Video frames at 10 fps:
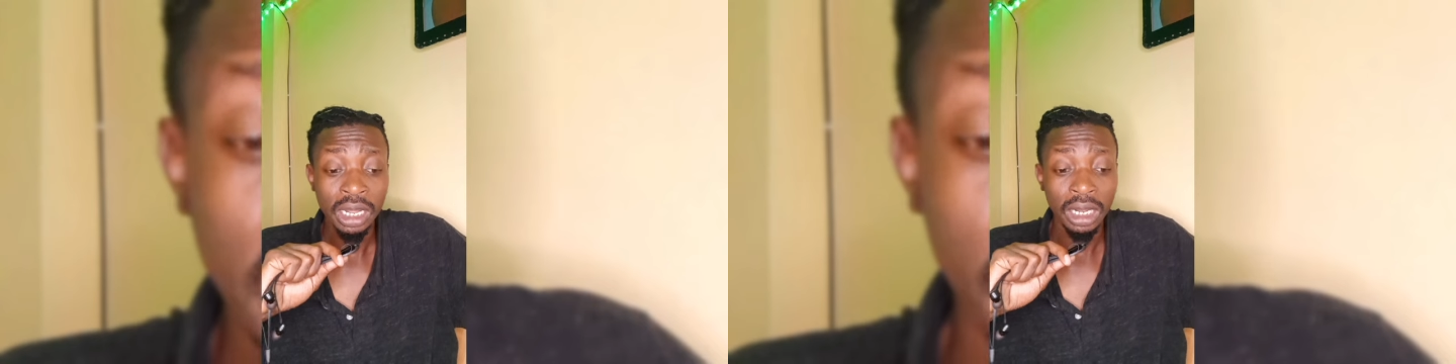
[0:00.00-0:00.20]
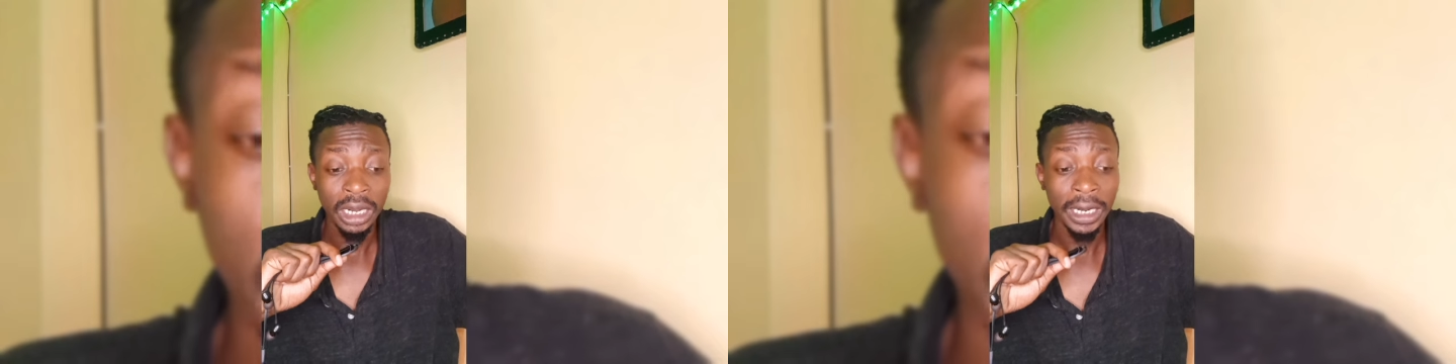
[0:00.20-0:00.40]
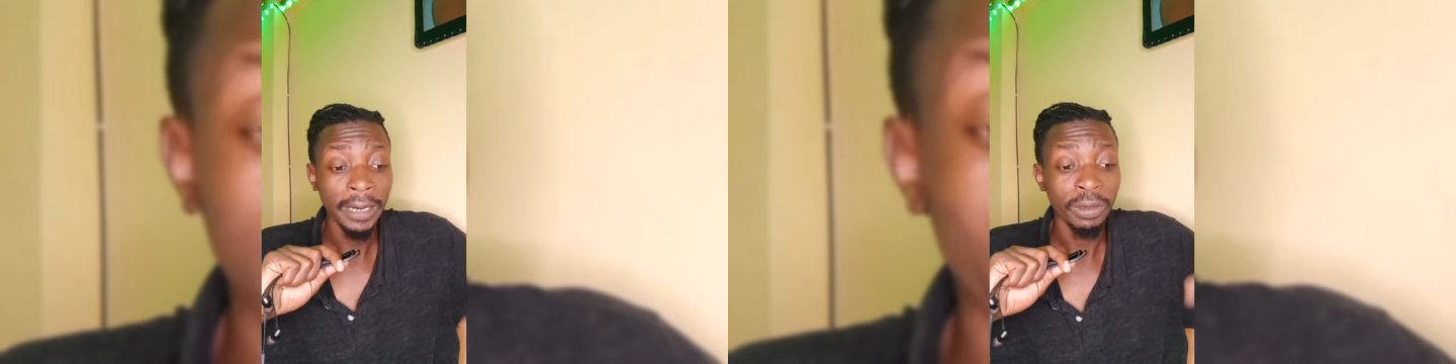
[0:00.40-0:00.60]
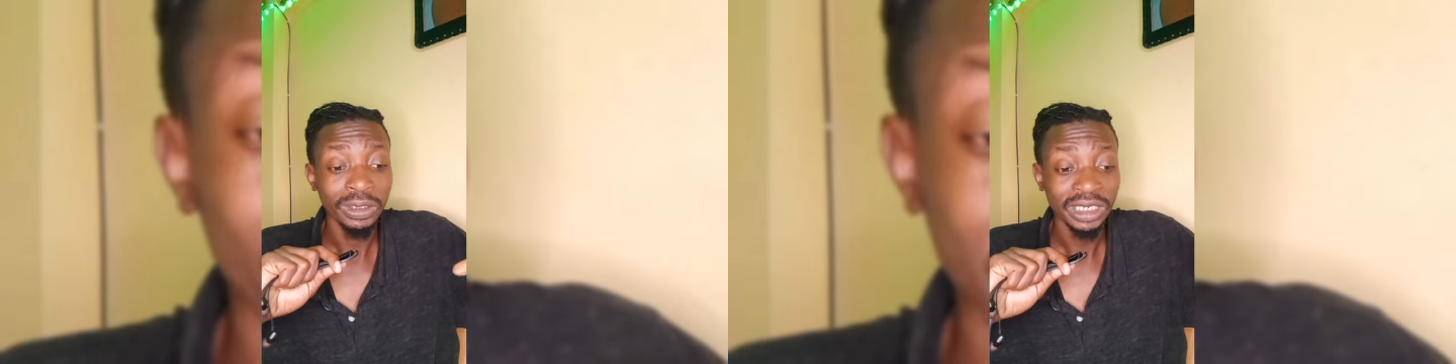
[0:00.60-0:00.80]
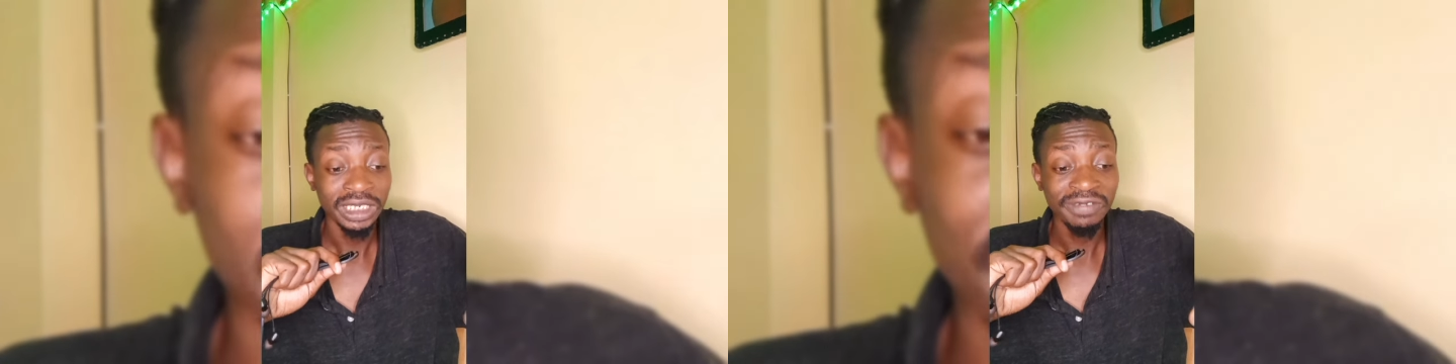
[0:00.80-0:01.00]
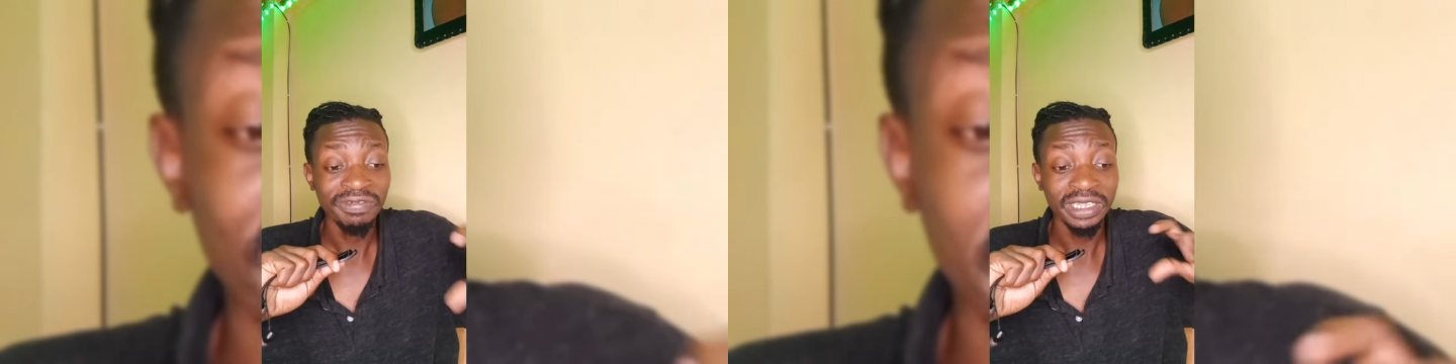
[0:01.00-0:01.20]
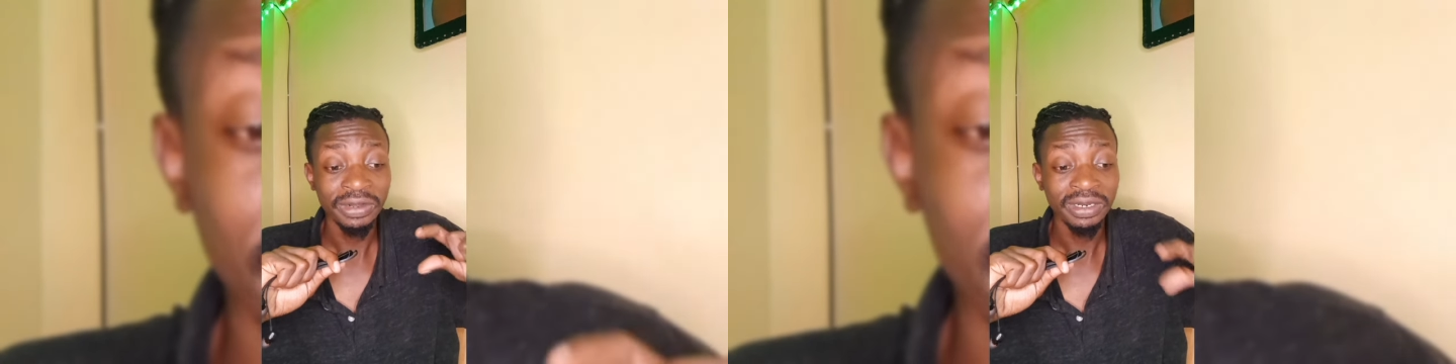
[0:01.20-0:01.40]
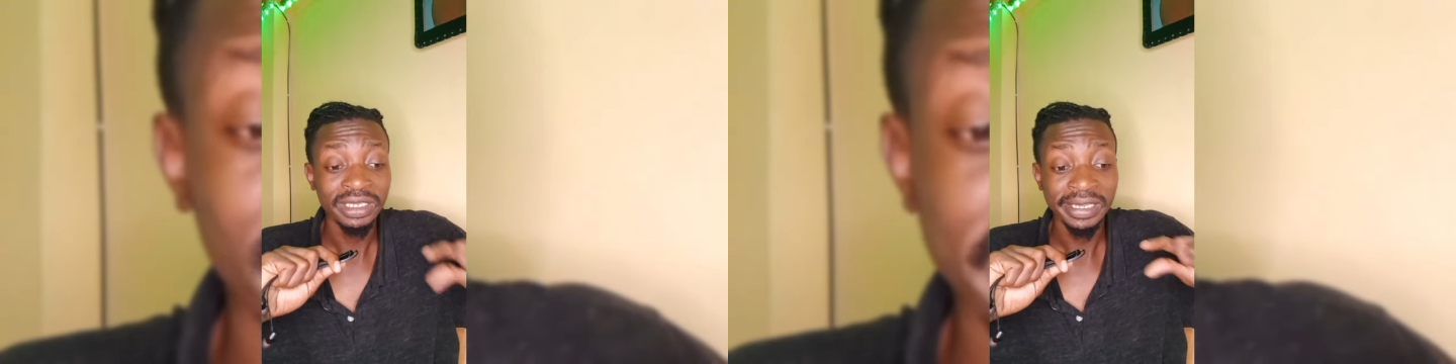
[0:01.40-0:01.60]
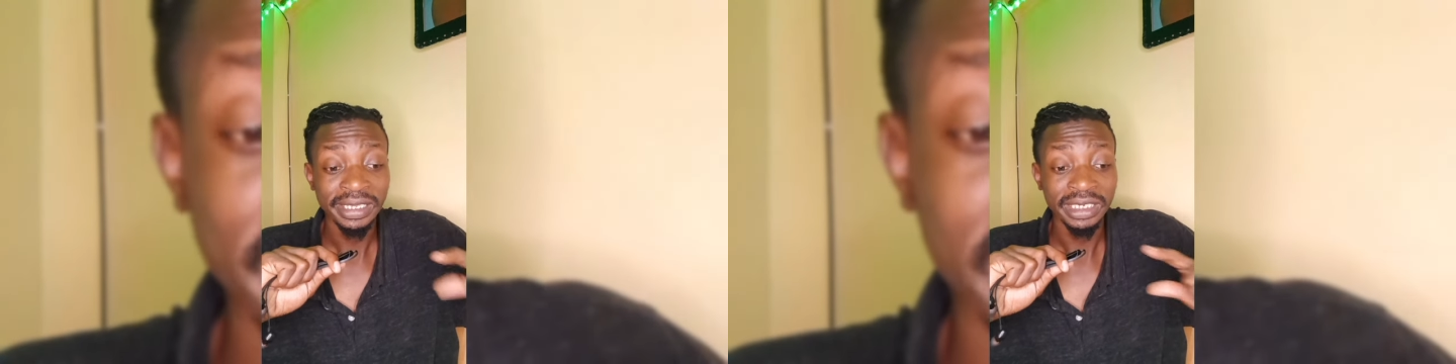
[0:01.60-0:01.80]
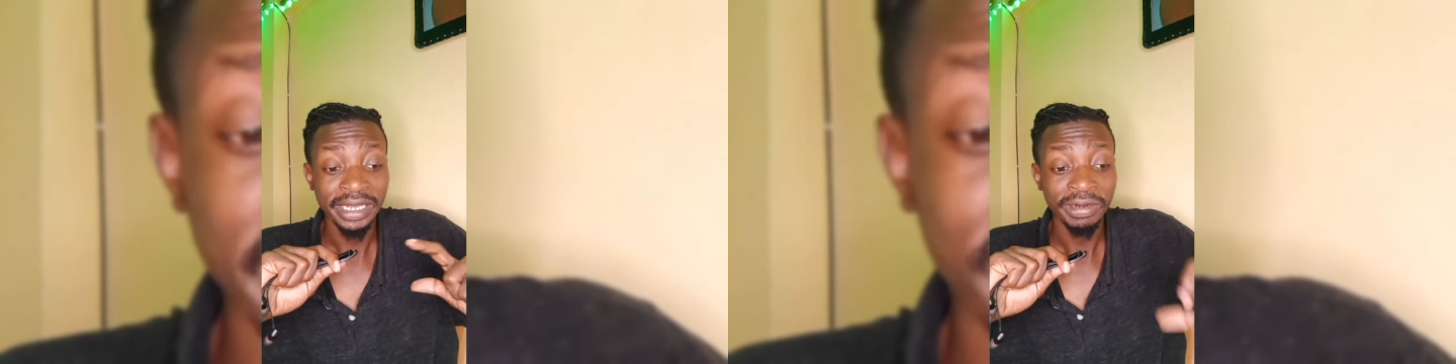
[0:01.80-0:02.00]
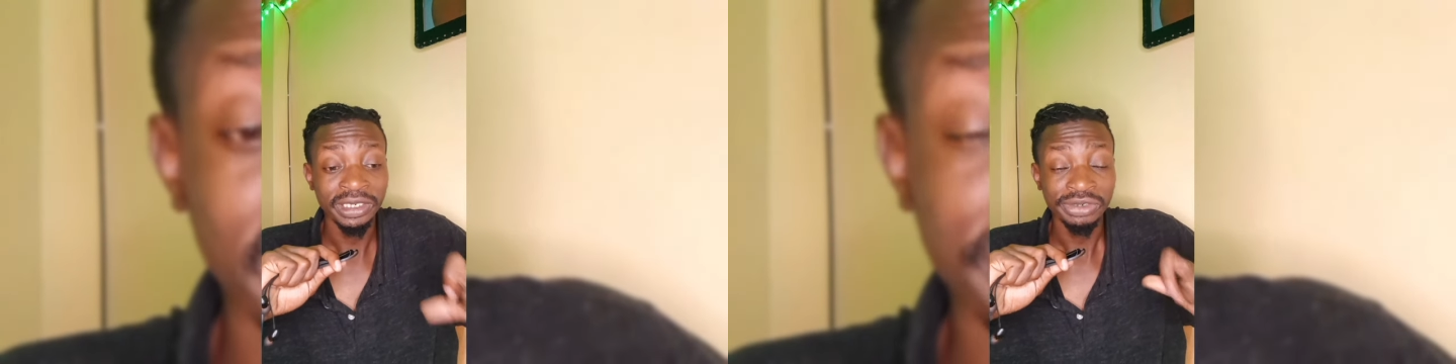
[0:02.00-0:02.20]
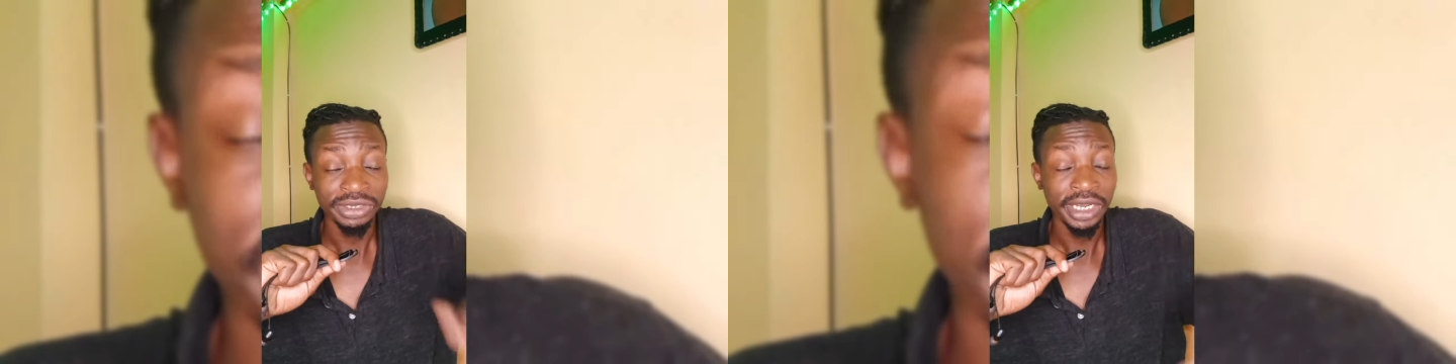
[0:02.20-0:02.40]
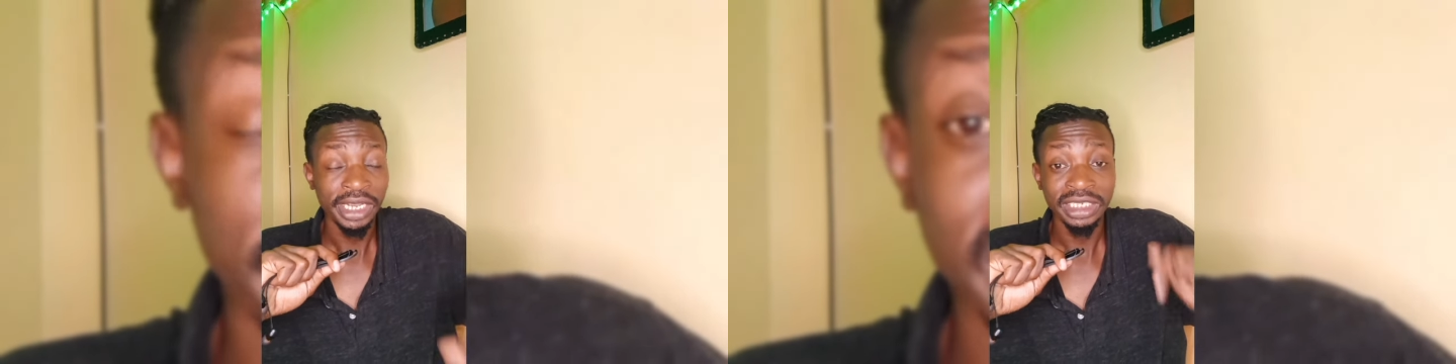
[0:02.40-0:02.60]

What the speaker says: Alternatively, the only thing that I wanted to share,